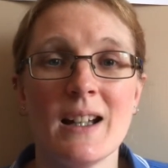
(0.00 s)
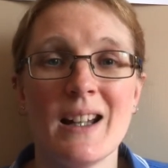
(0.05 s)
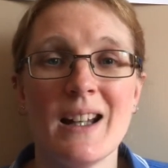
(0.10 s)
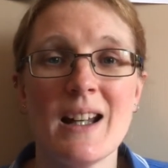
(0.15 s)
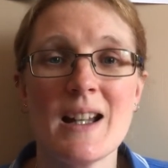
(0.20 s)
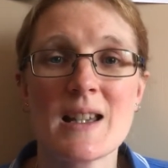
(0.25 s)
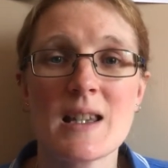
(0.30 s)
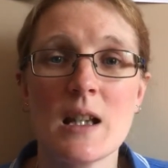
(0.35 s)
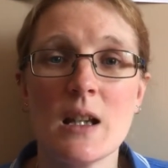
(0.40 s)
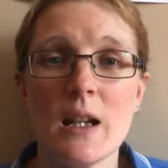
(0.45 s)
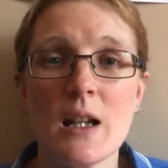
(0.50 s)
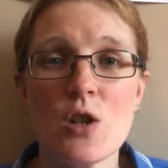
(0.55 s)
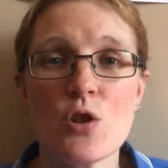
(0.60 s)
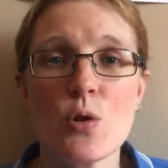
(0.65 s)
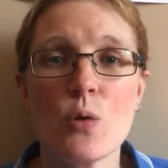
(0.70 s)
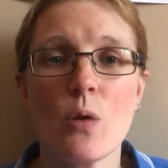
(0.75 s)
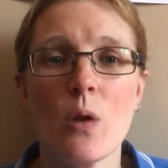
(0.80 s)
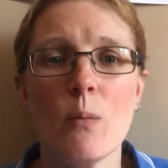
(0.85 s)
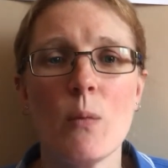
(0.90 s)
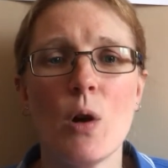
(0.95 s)
Is the
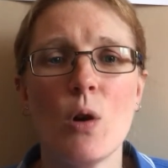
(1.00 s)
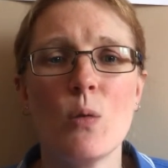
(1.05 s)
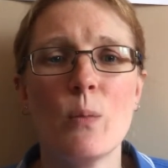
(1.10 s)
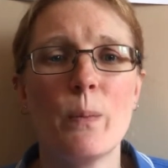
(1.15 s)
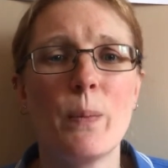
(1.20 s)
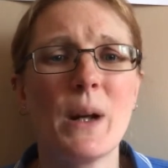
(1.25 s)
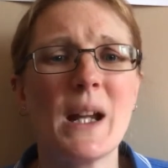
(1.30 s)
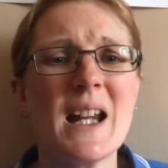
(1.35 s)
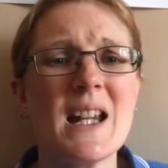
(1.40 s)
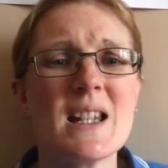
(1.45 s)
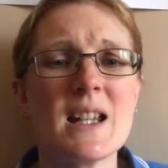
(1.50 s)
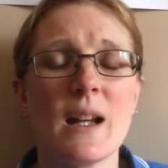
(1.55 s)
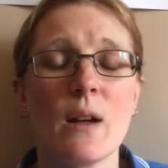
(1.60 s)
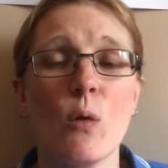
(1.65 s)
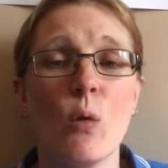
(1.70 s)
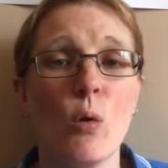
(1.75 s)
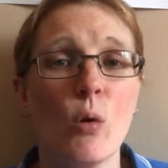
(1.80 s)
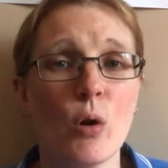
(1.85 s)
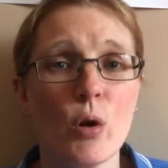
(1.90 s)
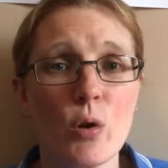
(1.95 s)
lesion or the mole bleeding
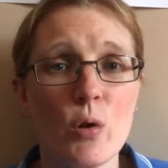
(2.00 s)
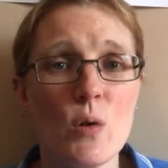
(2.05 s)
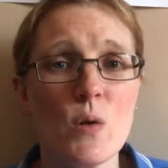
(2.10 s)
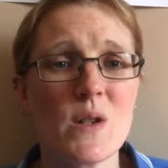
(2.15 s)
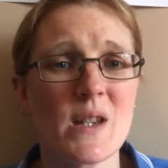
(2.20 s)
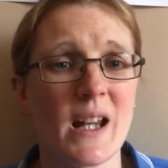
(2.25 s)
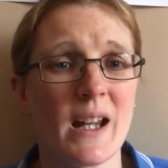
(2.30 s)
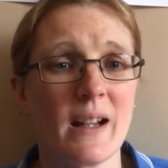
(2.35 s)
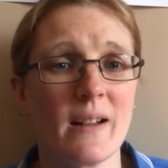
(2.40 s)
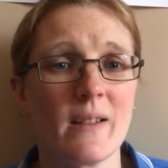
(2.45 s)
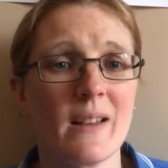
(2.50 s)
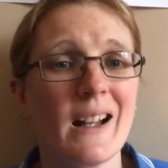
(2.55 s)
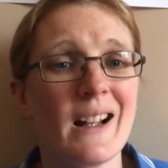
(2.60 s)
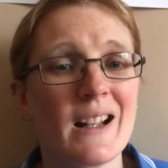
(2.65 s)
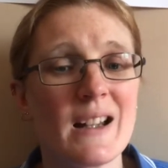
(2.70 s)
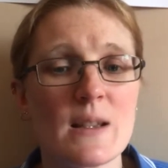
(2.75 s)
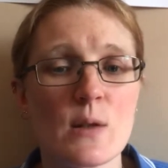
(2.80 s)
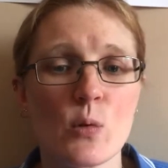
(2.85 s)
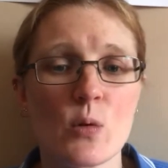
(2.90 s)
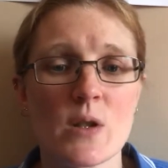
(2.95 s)
or oozing?
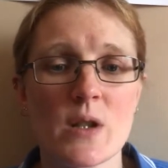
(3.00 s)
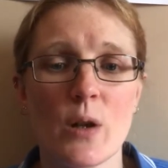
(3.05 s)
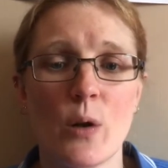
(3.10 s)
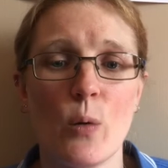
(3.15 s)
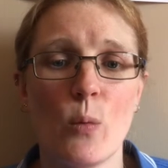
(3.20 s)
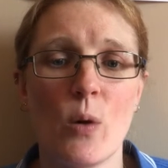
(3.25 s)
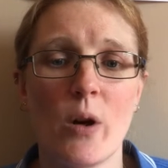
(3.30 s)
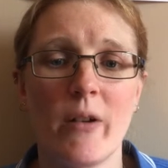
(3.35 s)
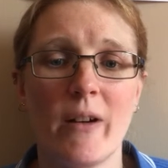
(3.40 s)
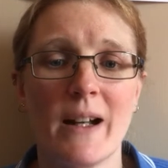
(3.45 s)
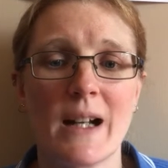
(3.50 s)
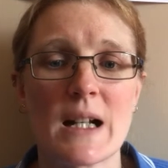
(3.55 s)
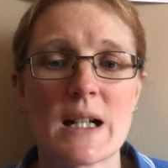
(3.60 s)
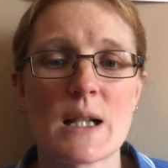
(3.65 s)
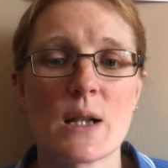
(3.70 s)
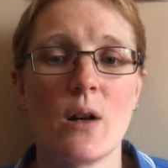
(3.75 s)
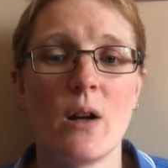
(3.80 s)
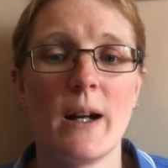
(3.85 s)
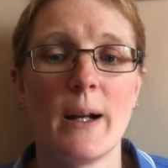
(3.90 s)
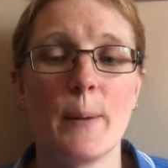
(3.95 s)
That is also a worrying
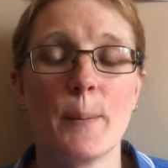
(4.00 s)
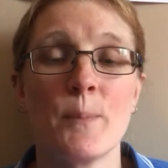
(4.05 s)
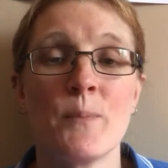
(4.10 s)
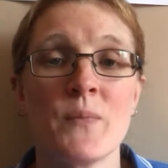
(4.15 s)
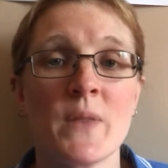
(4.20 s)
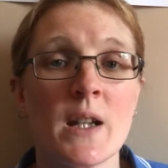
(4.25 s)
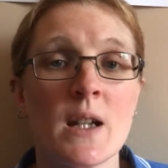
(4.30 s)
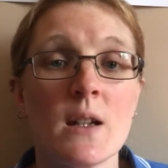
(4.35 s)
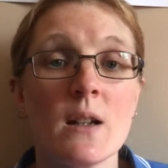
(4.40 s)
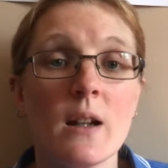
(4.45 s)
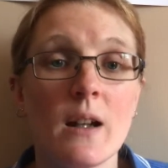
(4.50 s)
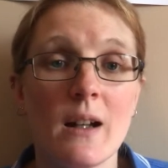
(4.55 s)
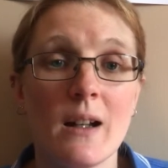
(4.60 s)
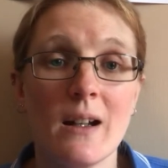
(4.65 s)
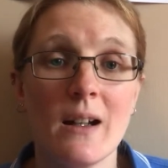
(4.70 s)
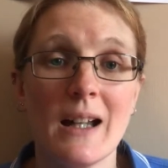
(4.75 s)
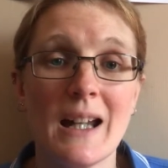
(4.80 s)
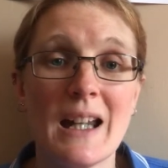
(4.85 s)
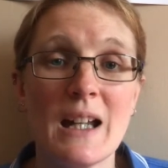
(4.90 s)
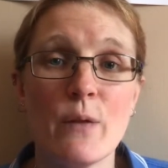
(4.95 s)
sign.
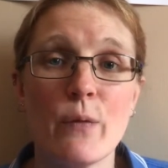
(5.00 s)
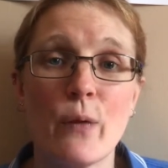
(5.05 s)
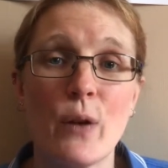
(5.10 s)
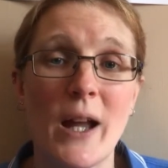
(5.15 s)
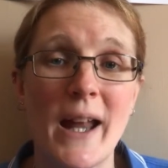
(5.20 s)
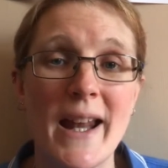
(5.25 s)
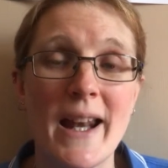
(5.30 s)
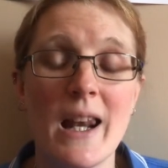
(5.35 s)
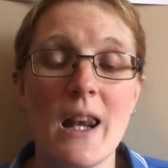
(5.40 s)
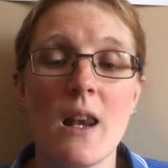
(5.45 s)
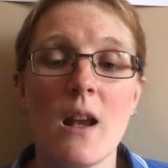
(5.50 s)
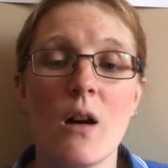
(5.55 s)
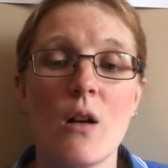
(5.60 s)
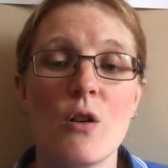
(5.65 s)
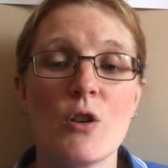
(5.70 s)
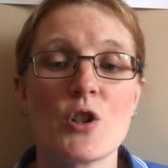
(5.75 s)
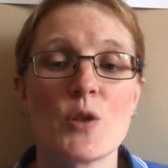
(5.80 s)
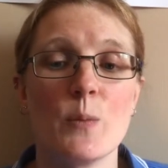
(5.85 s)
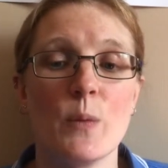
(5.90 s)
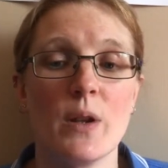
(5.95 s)
E for
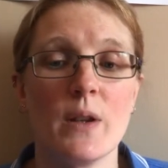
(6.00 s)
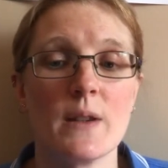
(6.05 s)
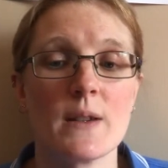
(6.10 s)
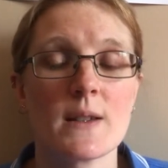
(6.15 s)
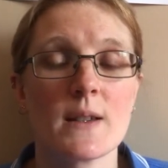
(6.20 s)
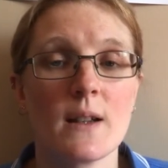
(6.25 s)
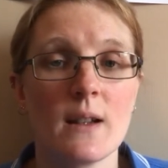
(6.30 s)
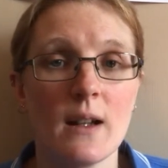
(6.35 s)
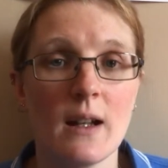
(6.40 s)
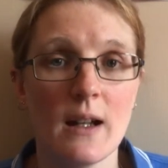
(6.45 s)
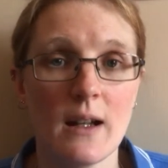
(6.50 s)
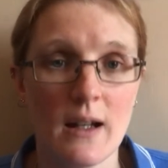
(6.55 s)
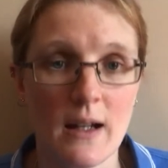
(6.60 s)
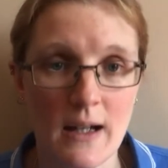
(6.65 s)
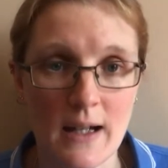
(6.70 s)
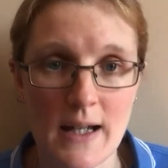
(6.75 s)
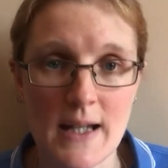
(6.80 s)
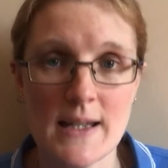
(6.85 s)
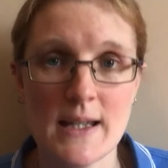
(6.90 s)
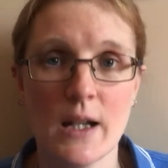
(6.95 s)
enlargement.
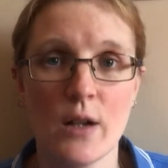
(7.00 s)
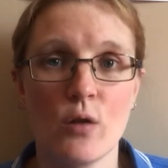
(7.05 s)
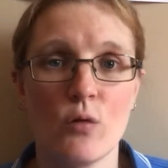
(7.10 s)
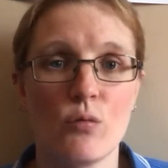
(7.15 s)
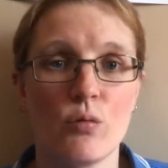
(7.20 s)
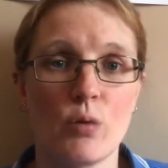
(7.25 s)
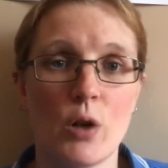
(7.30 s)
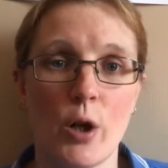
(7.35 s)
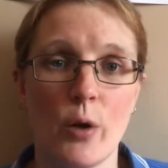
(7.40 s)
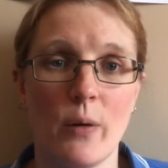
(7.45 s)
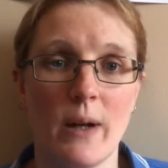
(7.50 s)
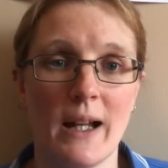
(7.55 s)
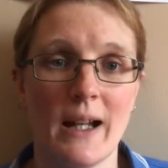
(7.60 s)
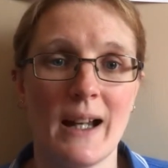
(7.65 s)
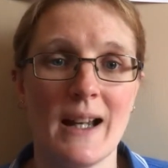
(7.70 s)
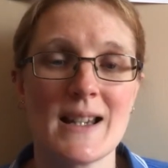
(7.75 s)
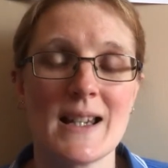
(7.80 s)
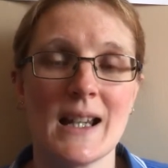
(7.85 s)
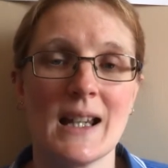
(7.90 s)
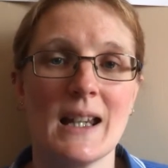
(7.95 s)
Is it growing?
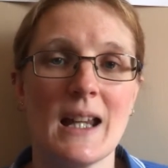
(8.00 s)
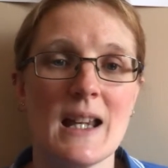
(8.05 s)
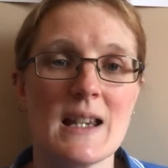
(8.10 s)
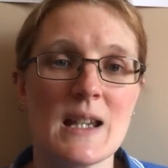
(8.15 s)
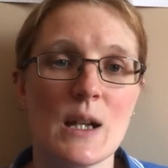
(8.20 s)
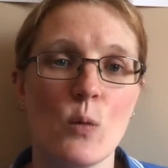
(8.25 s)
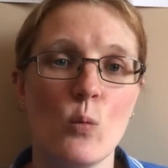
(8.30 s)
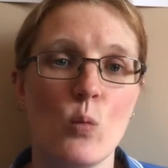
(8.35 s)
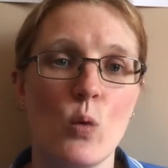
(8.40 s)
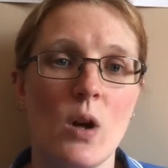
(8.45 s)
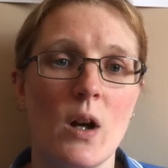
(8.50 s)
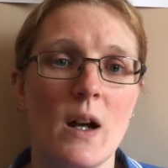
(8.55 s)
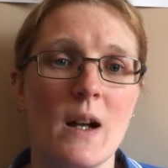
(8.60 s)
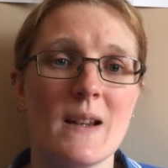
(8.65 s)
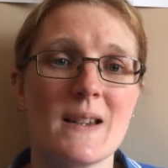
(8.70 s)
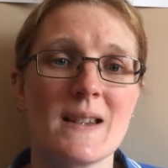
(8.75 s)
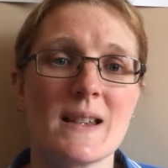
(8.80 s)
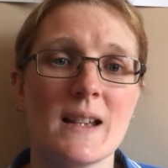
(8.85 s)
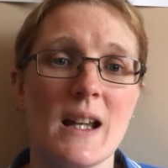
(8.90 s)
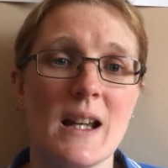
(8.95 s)
Is it getting
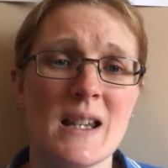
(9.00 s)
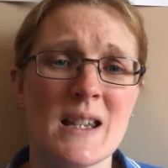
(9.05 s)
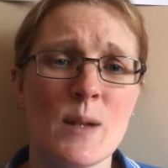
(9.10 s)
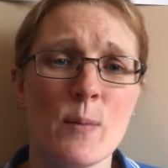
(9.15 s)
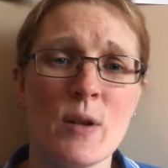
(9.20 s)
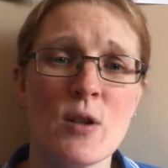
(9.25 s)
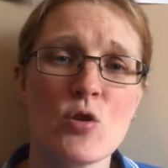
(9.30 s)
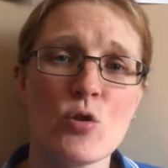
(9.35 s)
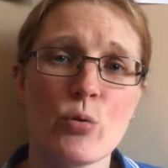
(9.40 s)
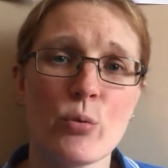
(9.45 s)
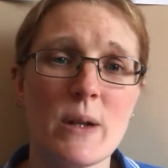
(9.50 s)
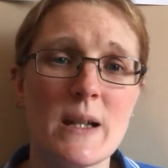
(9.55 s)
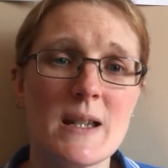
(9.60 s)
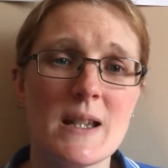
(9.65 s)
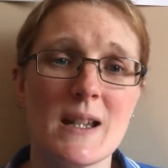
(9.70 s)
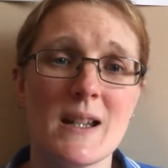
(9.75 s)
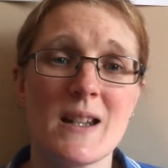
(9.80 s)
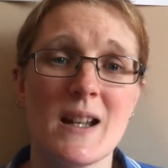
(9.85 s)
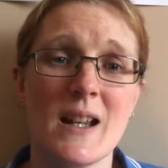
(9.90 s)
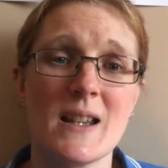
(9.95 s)
worse? Has it been
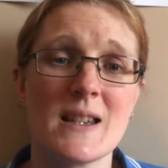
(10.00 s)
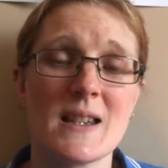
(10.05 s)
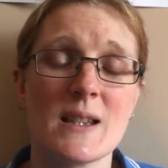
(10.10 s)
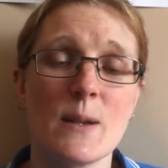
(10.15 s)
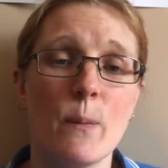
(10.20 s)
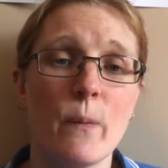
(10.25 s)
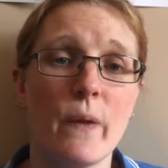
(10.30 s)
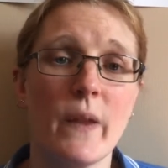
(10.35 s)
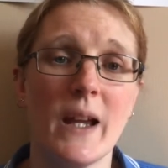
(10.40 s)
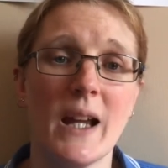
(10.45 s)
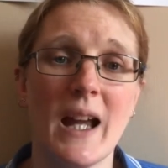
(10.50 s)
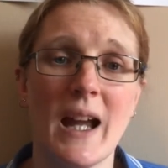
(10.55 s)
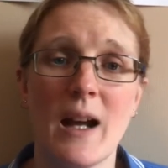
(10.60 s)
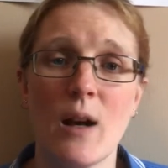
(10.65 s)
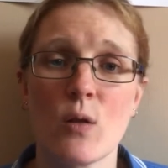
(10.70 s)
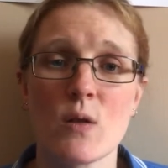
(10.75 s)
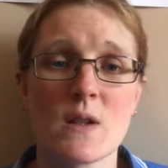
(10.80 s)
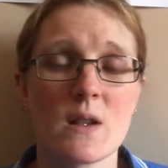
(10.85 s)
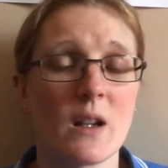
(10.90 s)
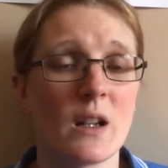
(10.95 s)
treated as something
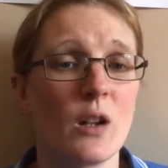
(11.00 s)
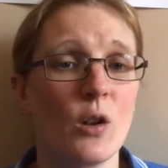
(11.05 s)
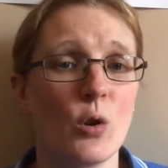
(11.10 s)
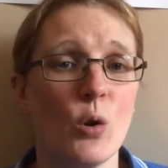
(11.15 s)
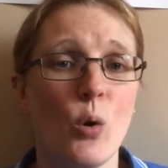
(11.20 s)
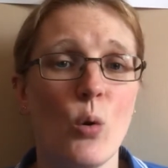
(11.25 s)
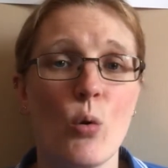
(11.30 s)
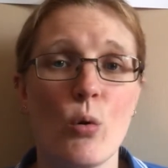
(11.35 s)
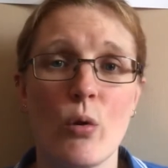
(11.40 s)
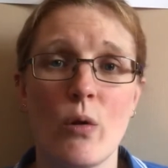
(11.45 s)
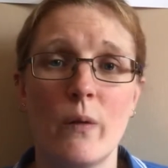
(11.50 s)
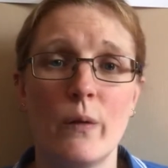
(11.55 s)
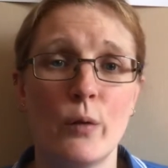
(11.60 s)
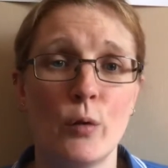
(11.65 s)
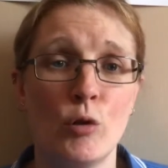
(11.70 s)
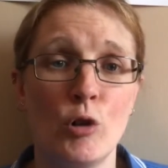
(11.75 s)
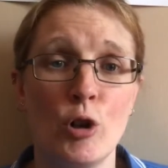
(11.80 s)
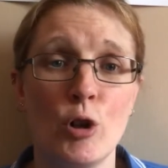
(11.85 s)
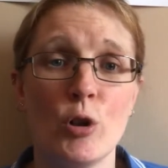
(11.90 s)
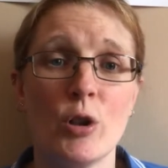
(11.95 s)
else like a corner of a
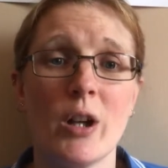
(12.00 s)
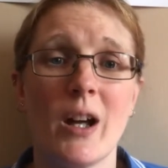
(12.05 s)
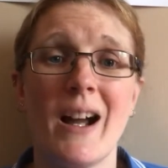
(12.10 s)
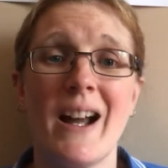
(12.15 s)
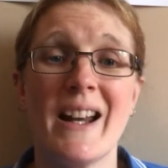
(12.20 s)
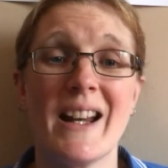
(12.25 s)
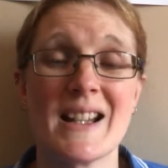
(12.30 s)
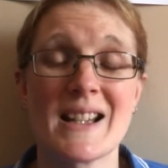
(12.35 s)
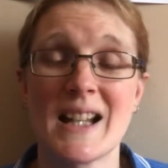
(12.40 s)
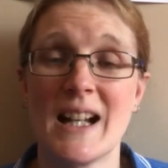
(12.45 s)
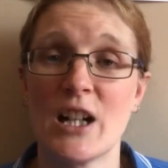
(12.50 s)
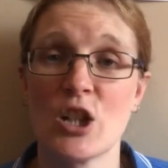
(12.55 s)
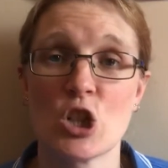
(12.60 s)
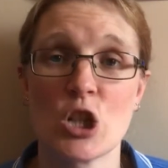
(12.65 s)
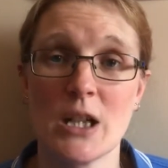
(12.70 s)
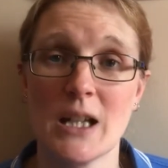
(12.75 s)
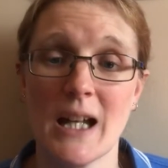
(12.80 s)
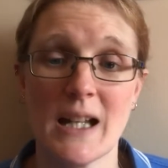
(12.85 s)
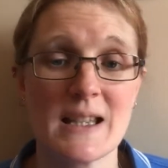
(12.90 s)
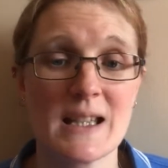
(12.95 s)
verruca and it's
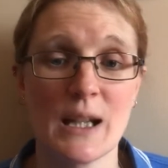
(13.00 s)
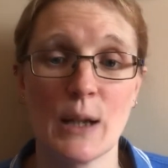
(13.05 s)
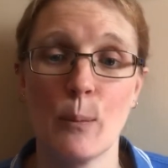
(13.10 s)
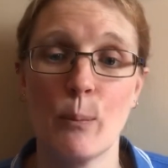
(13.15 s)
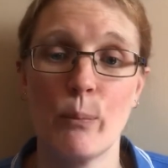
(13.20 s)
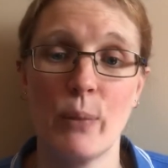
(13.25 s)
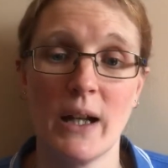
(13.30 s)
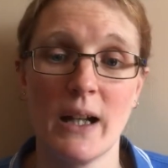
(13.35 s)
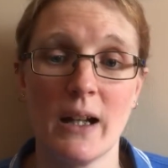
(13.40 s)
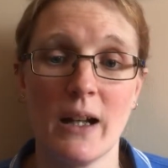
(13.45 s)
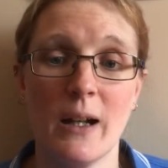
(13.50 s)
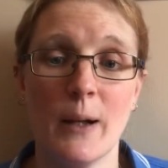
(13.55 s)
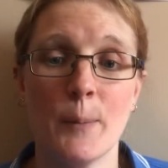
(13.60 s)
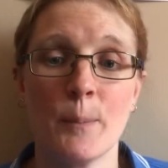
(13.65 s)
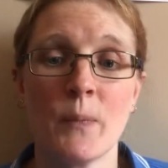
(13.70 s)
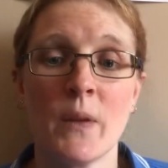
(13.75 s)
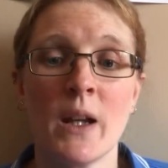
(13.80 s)
actually getting bigger?